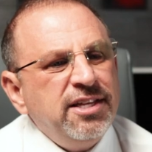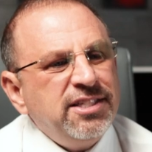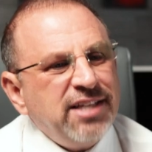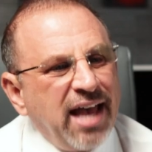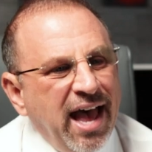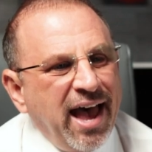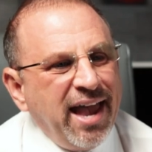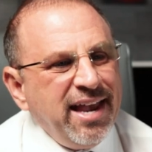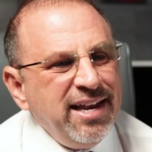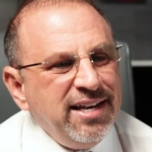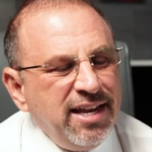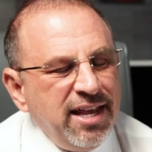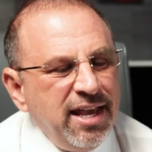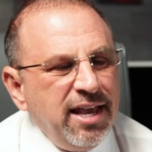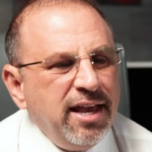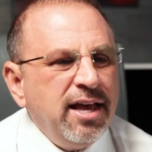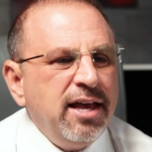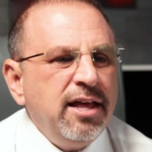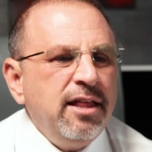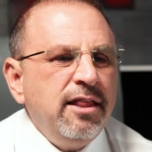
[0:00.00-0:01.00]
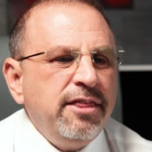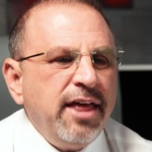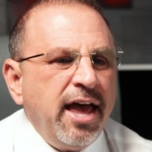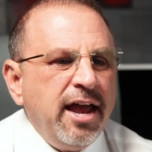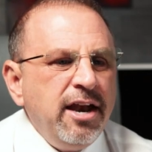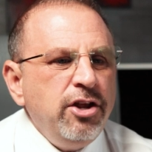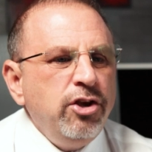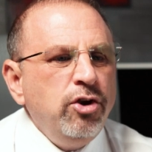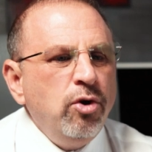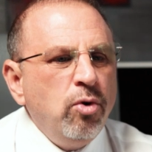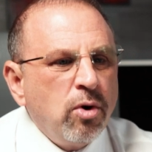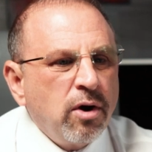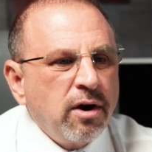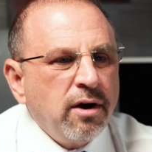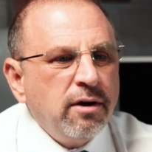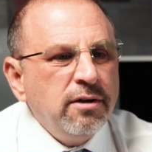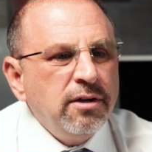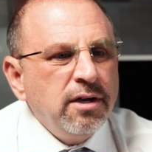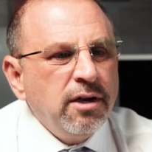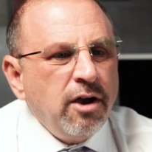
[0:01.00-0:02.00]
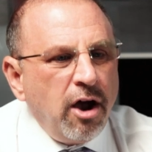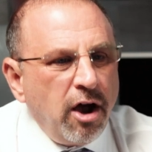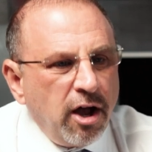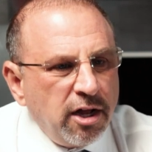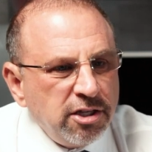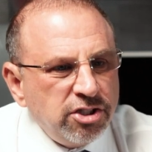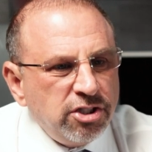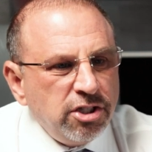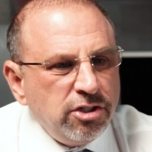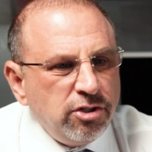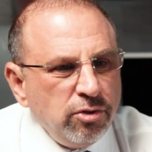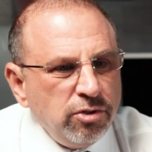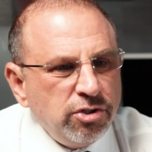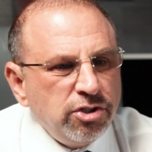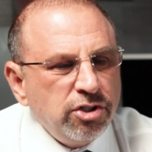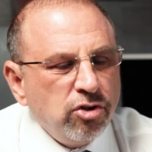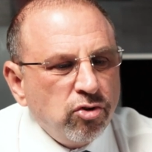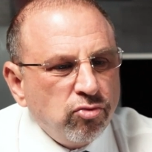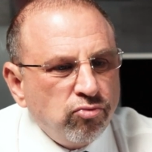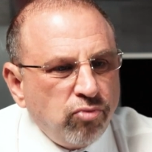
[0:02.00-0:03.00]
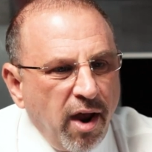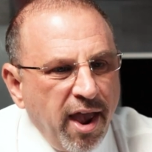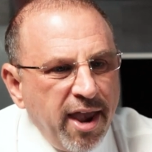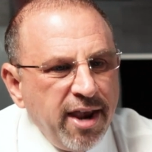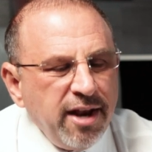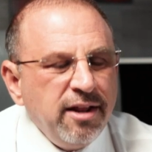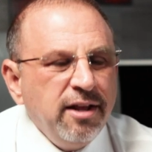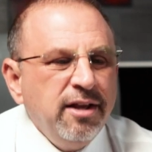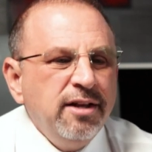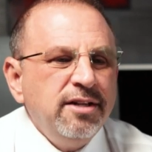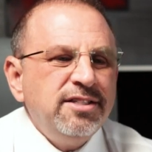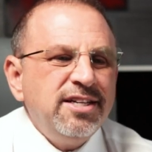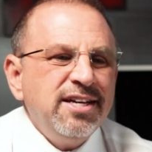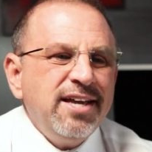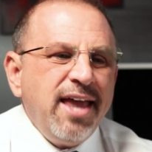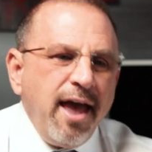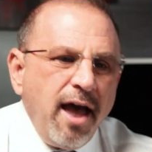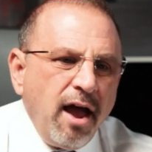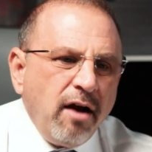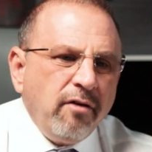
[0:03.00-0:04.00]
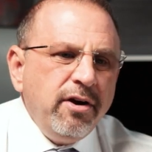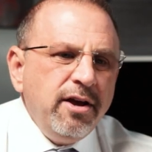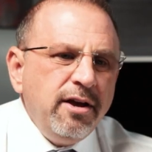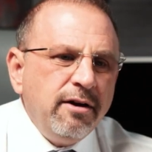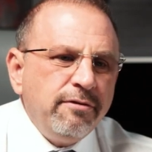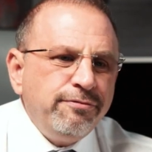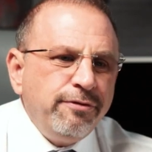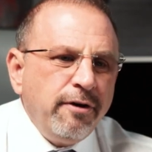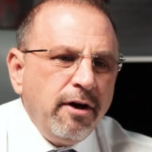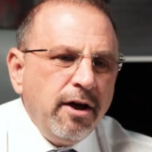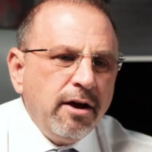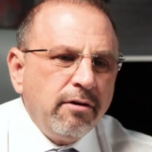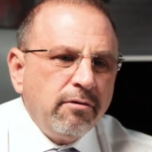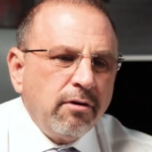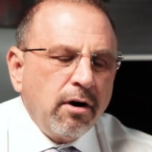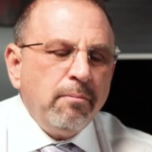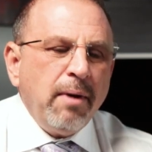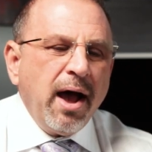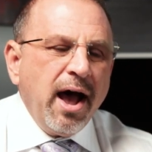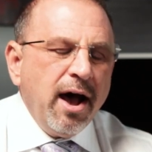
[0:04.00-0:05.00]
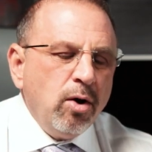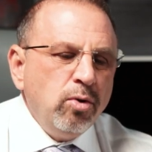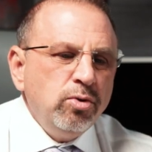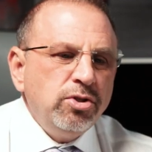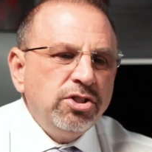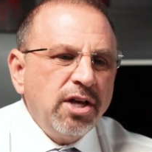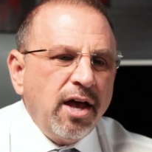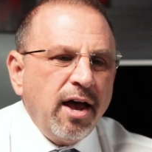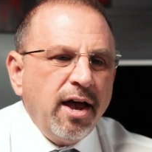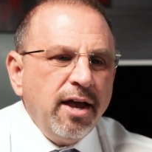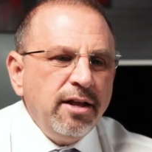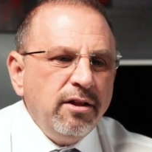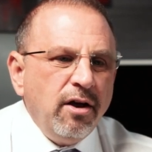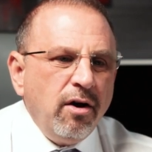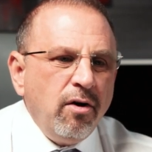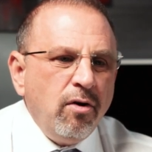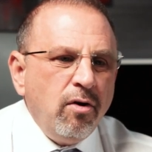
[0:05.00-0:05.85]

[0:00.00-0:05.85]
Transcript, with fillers: this idea that your constitutional right to carry a firearm outside the